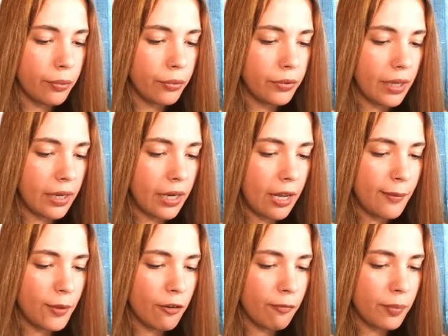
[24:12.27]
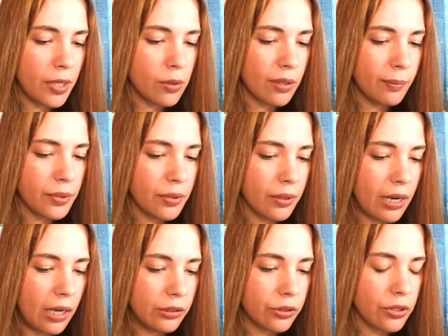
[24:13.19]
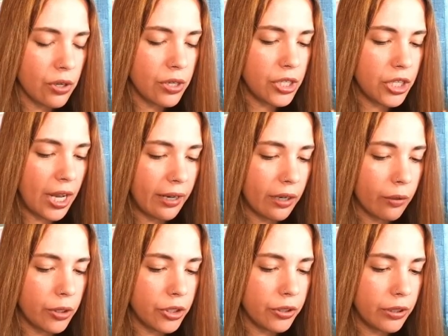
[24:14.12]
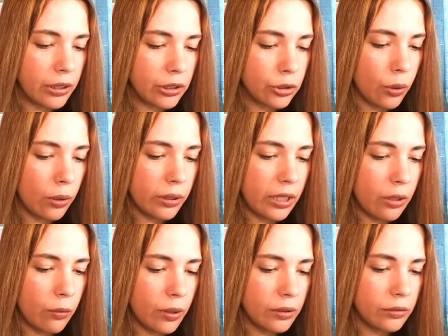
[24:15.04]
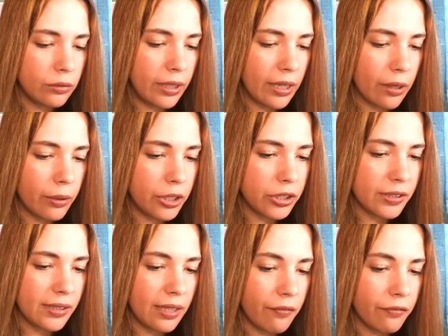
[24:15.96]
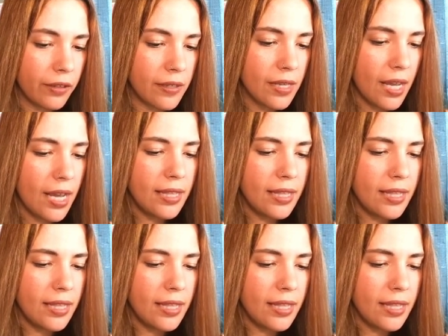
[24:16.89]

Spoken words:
put a number of +1/+1 counters on each other creature you control equal to that creature's toughness.